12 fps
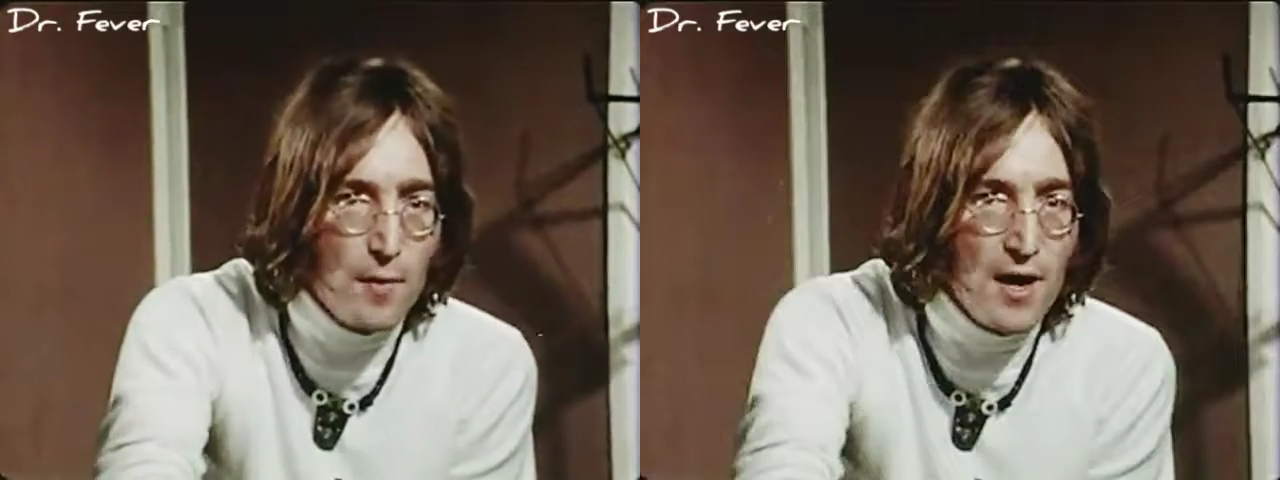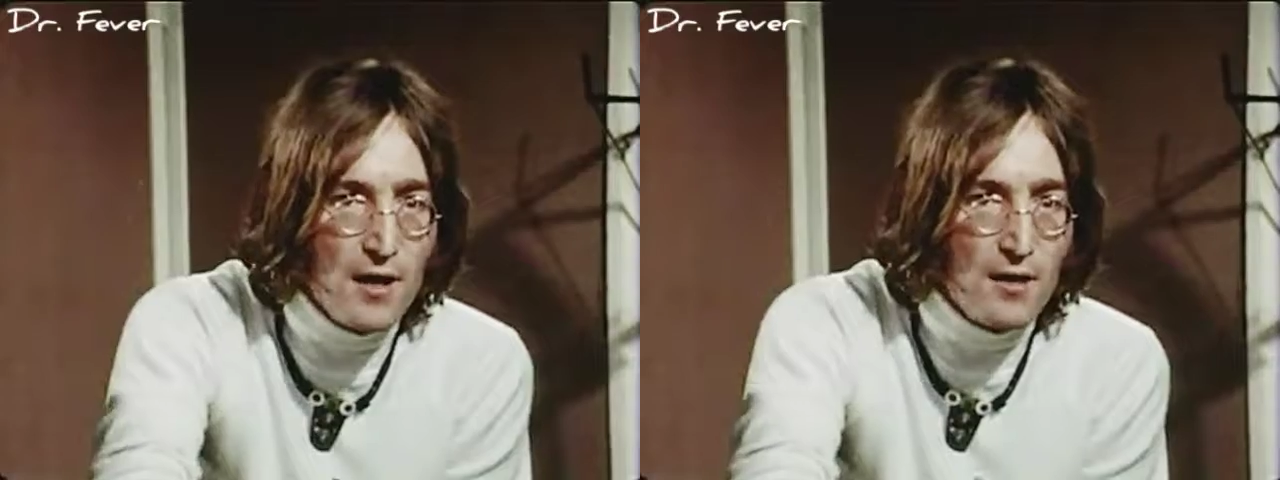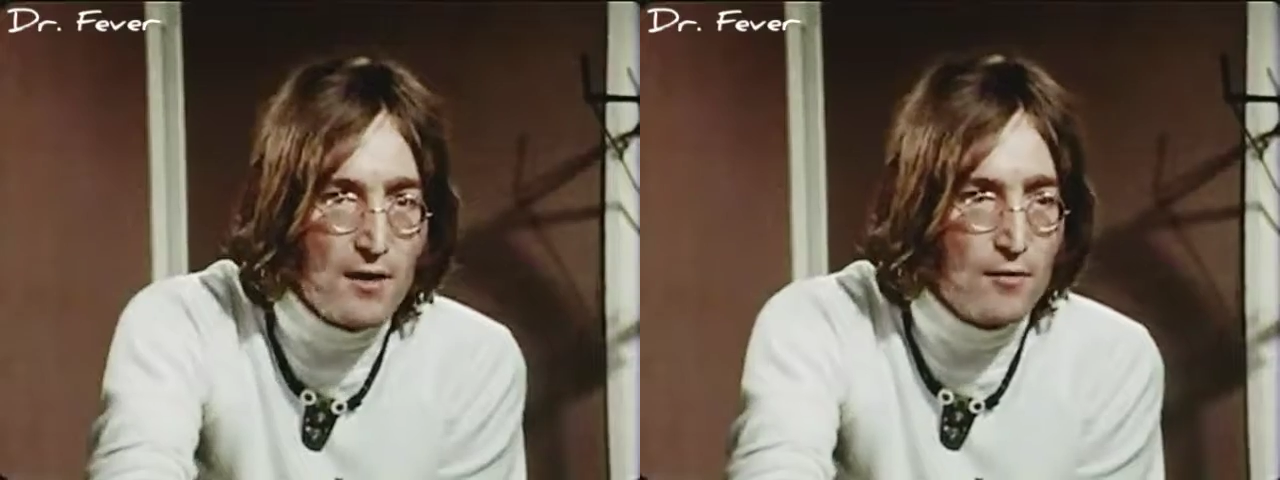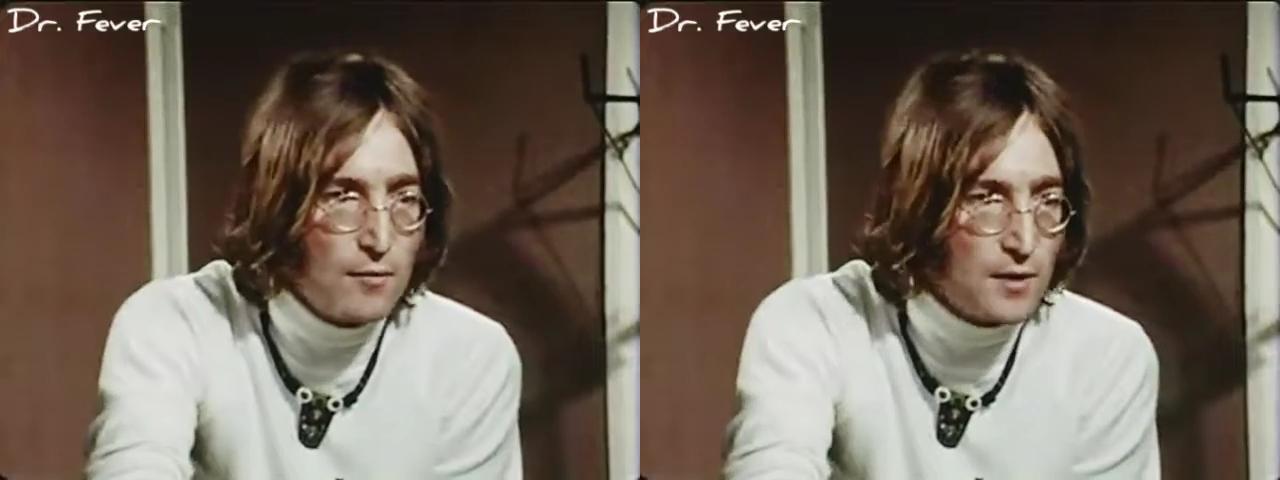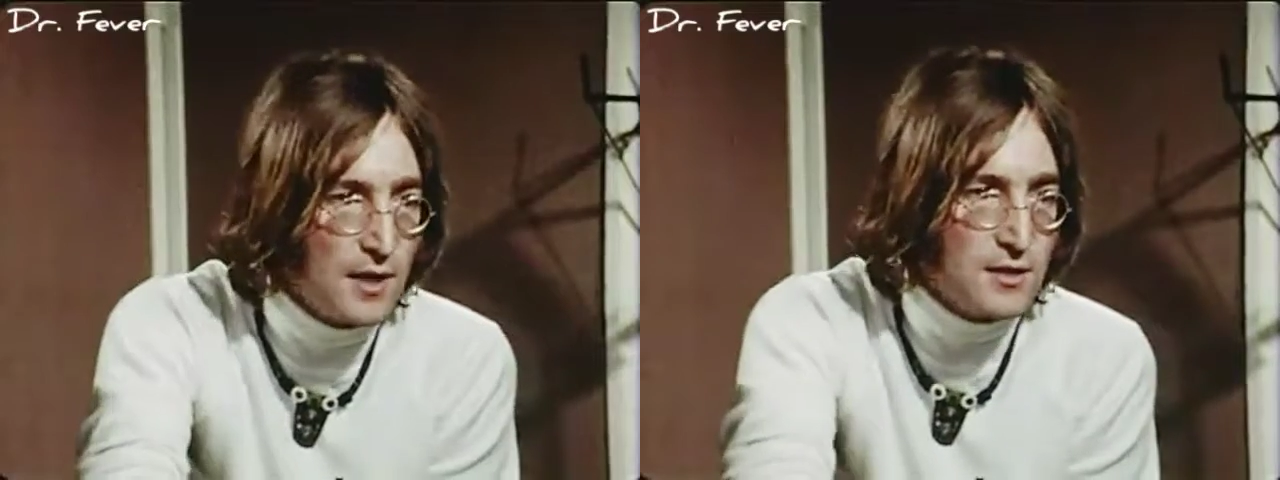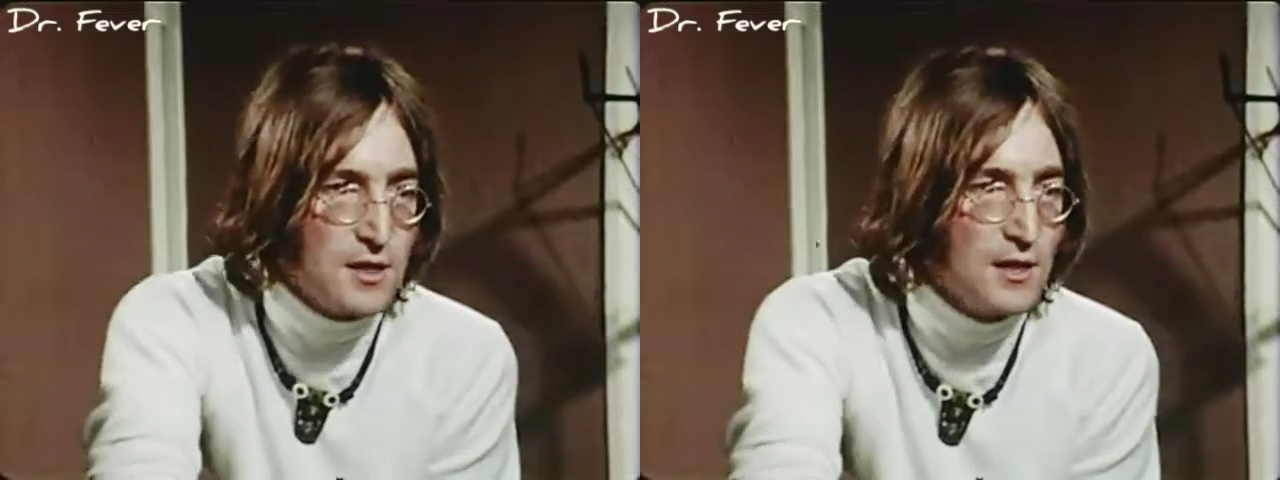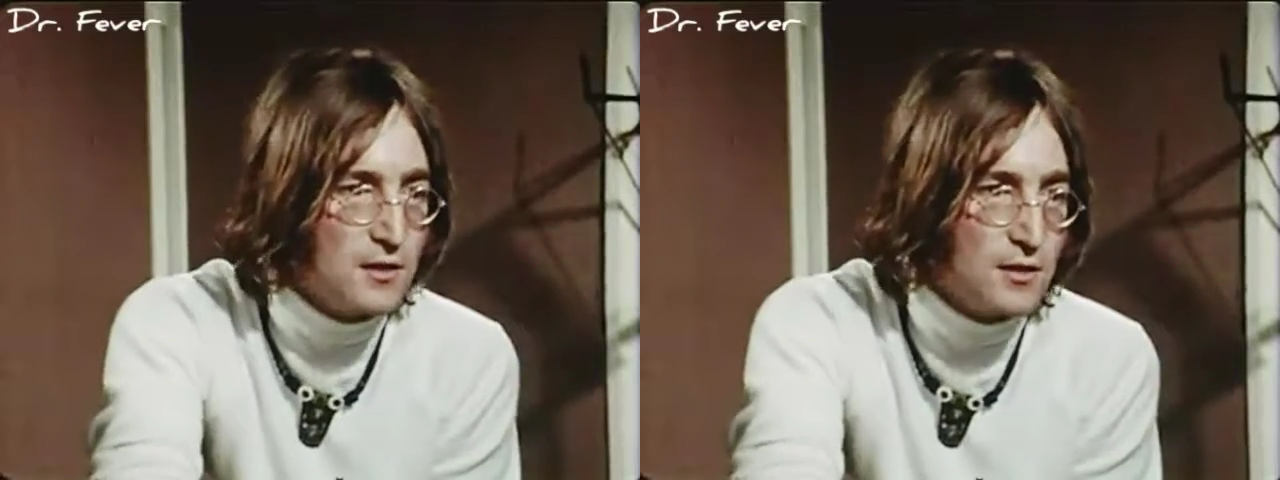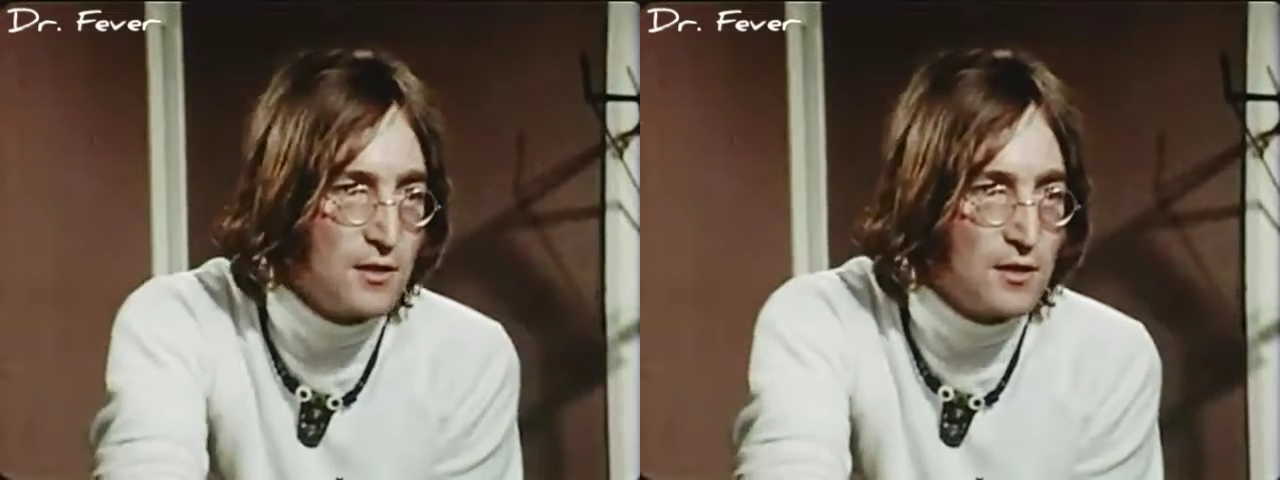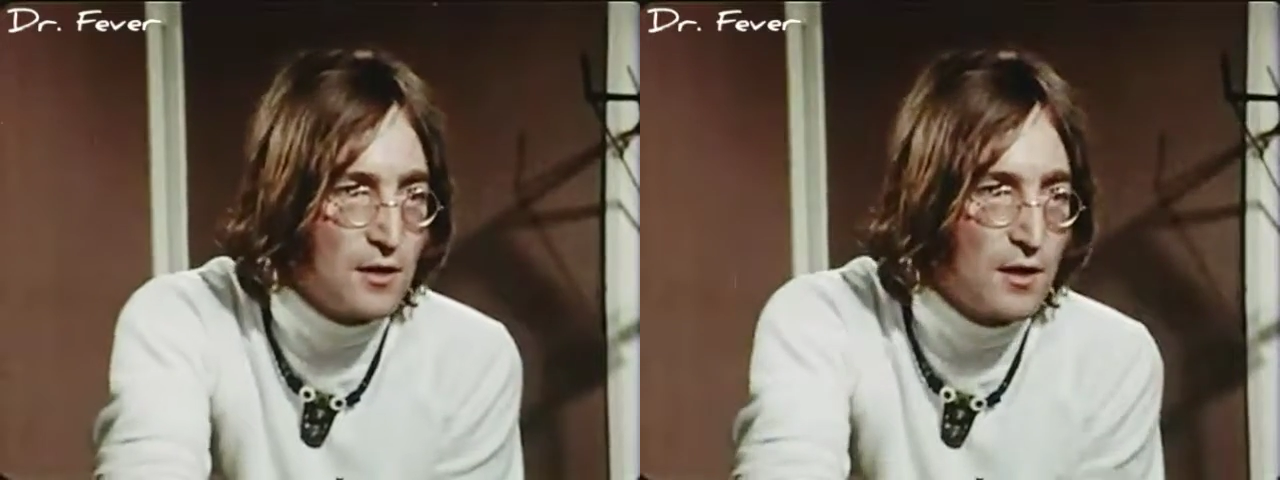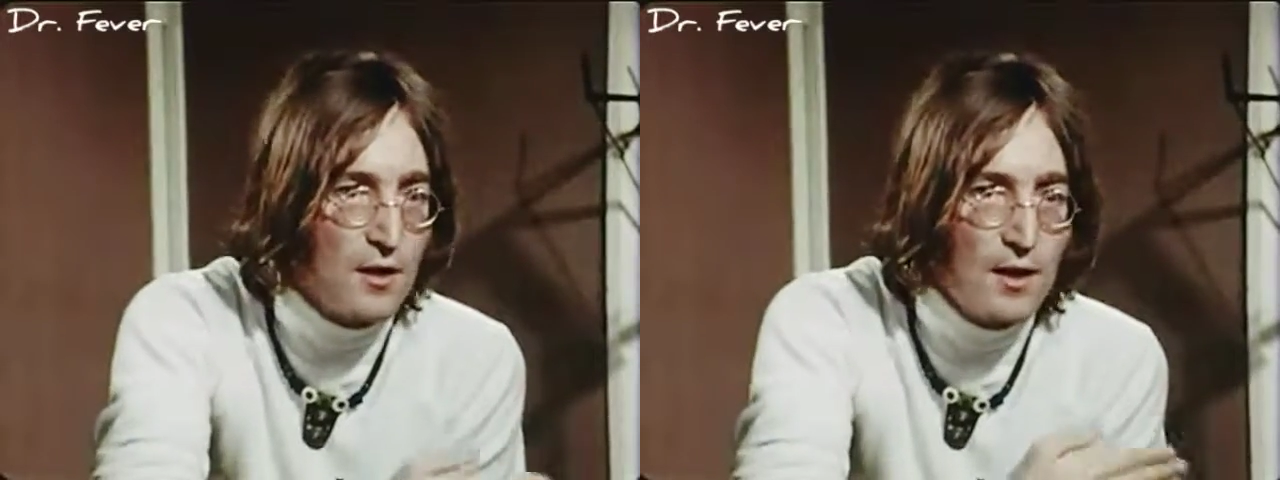American government, etc.,